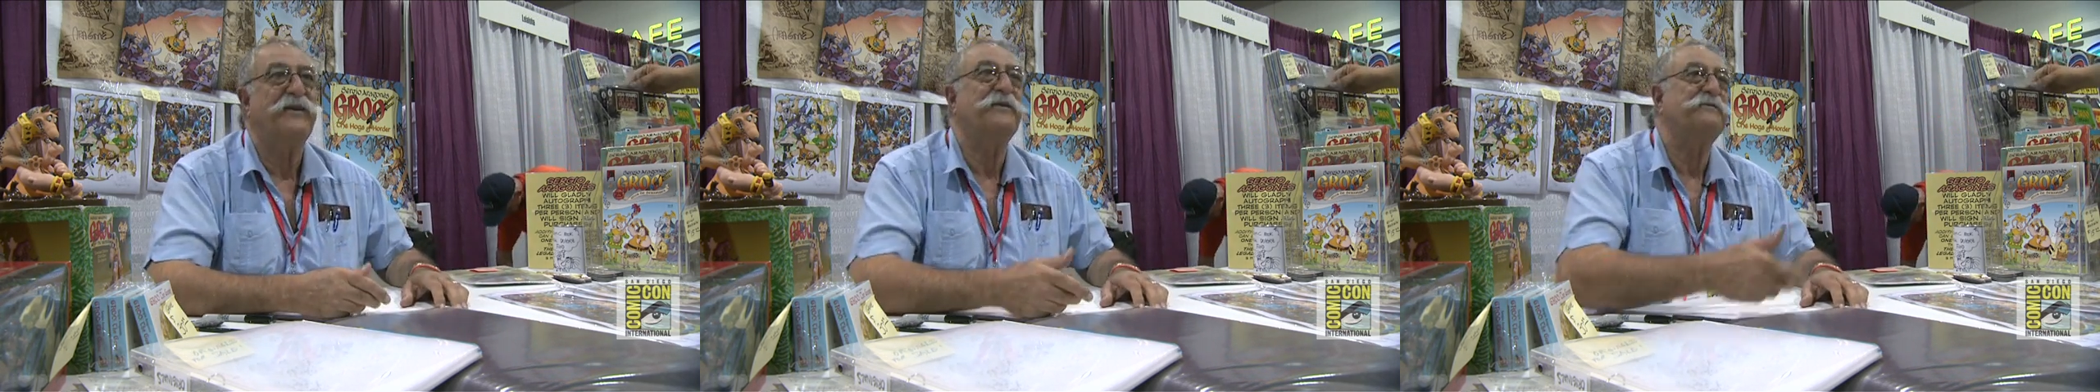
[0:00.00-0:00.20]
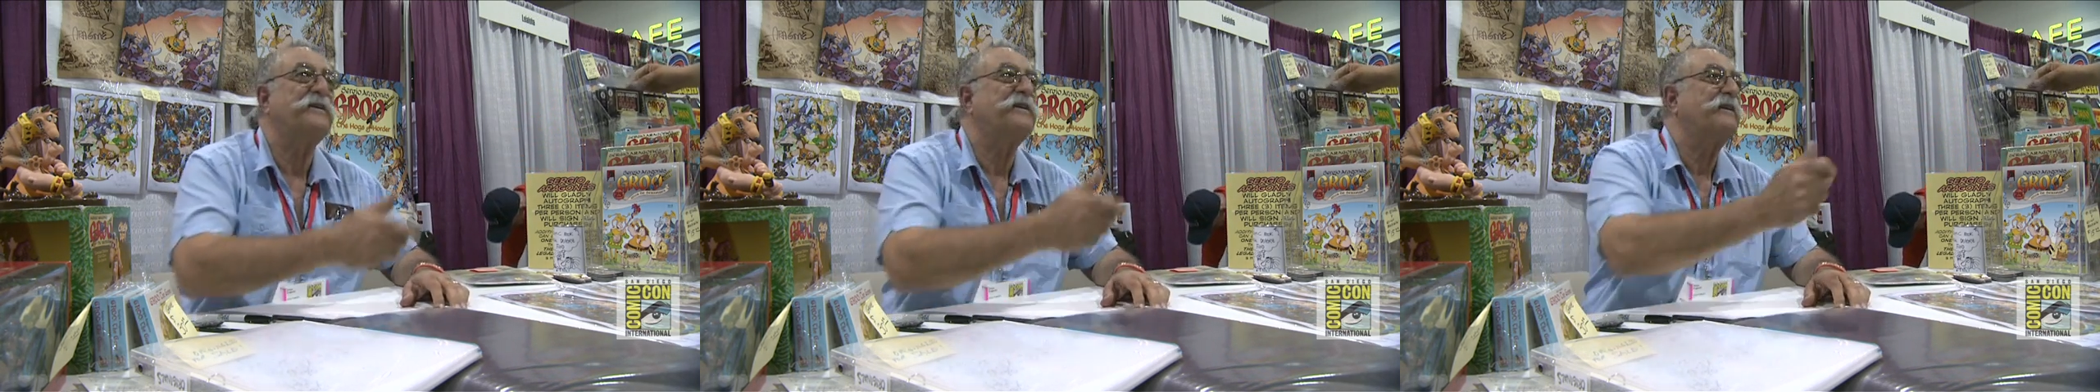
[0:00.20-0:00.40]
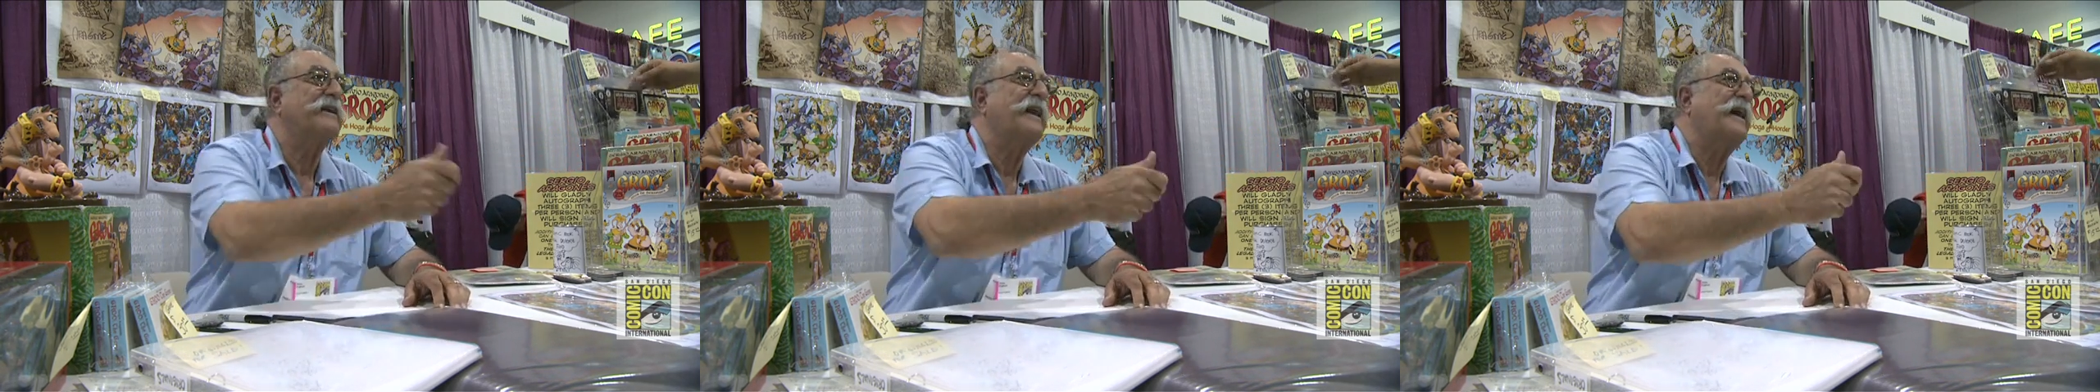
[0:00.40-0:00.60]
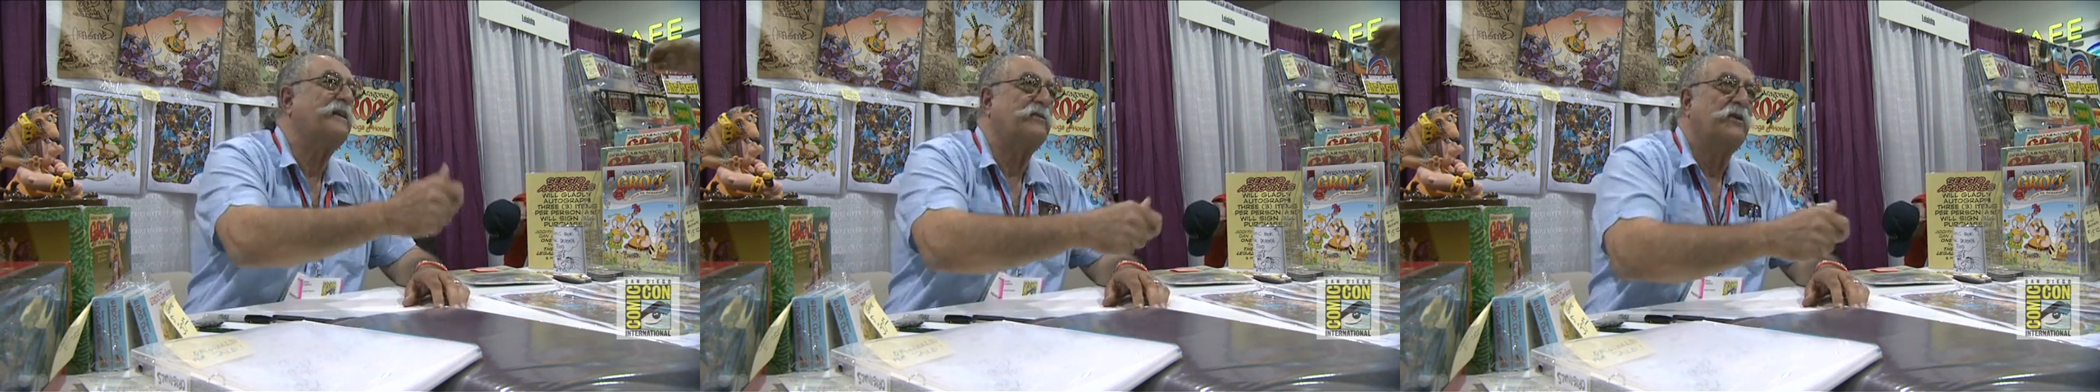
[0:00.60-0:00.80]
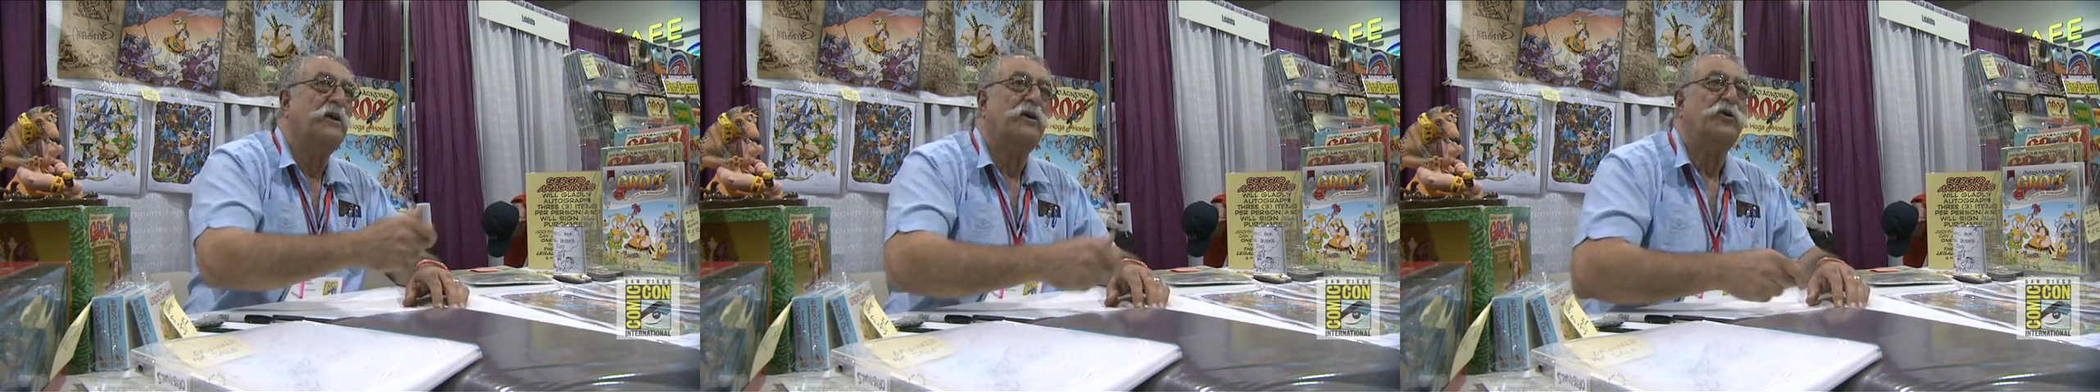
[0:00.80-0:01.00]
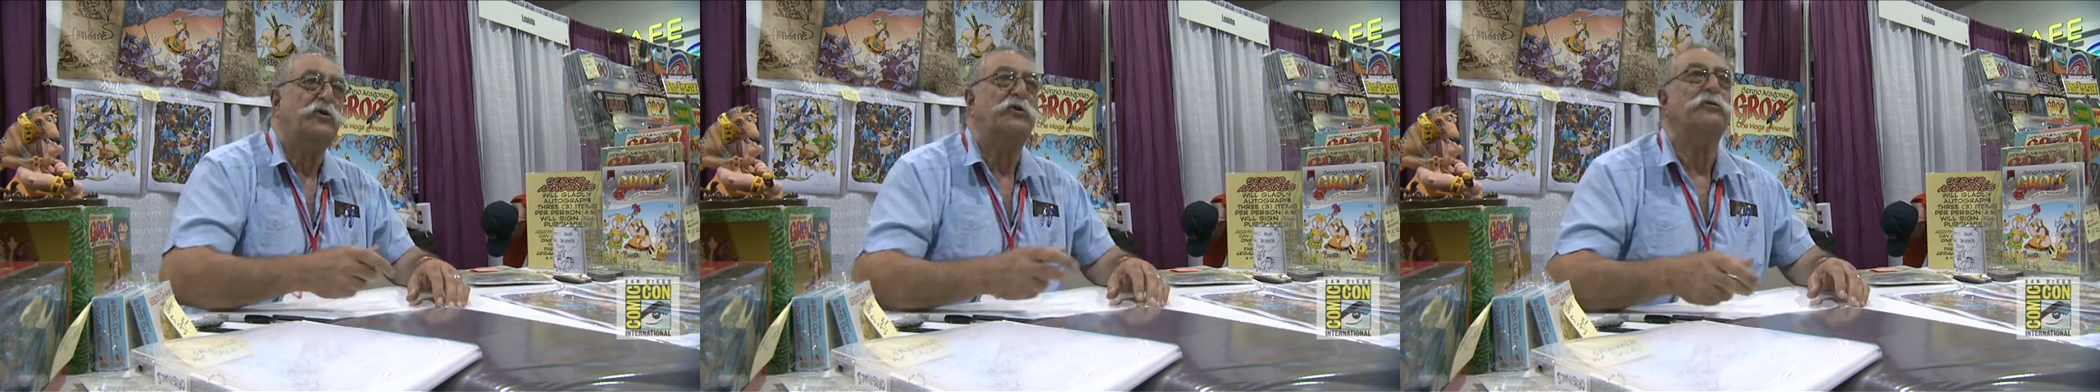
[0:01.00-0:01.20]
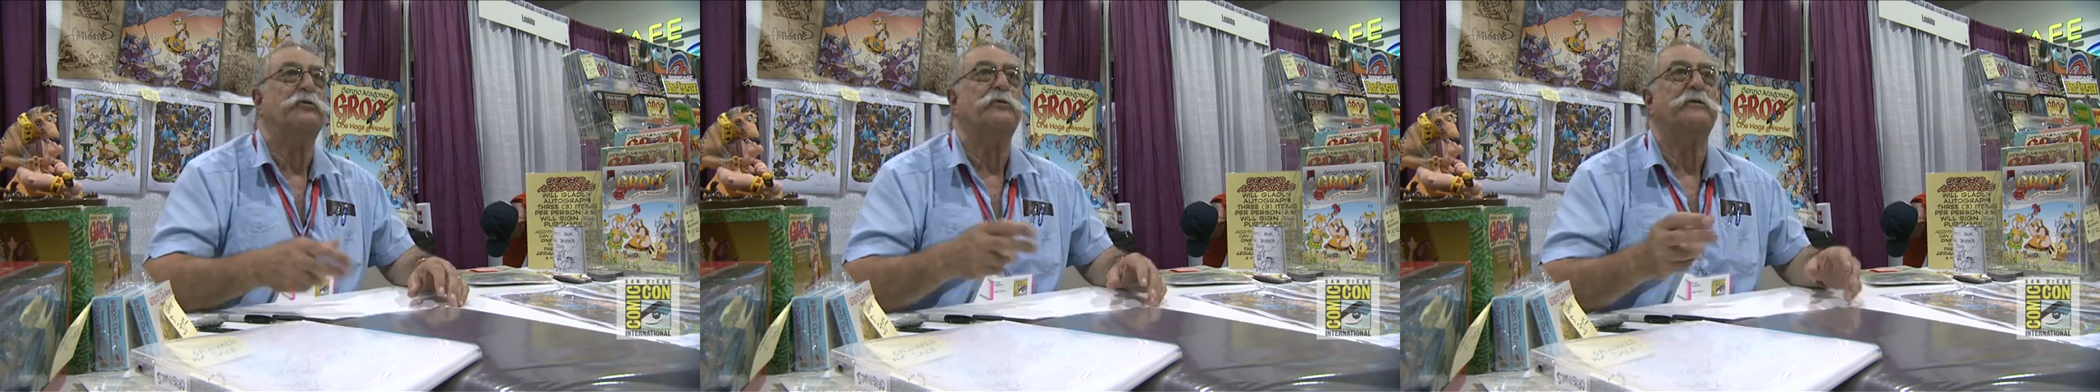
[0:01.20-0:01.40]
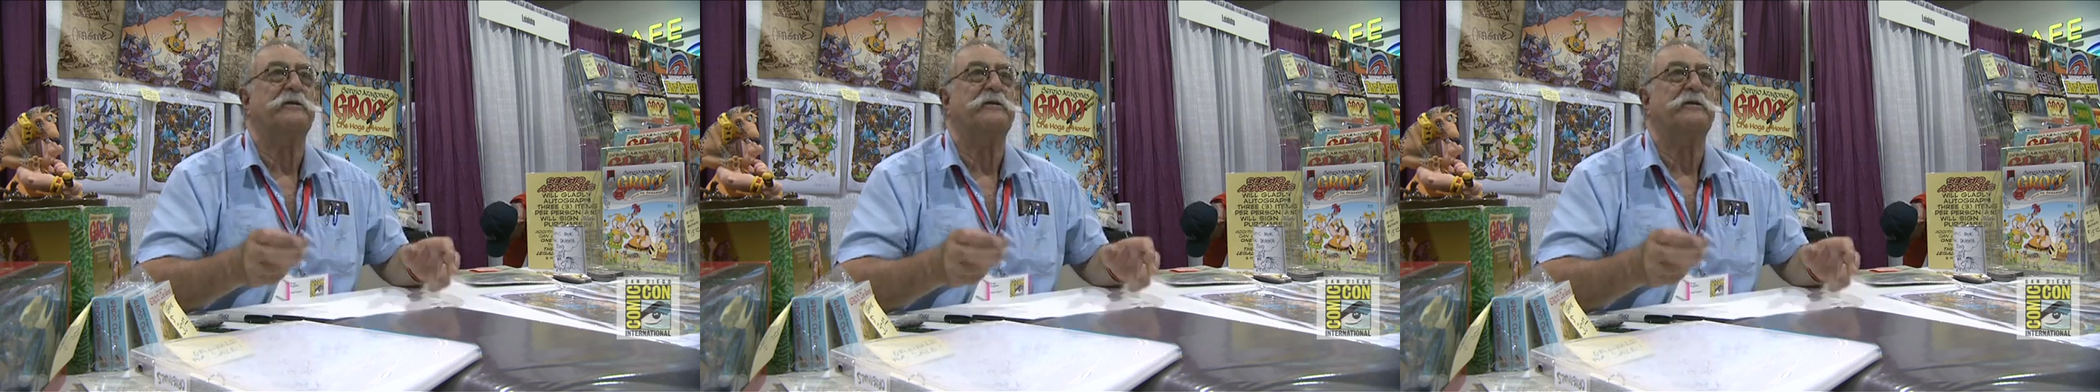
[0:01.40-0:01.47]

Oh, very glad. You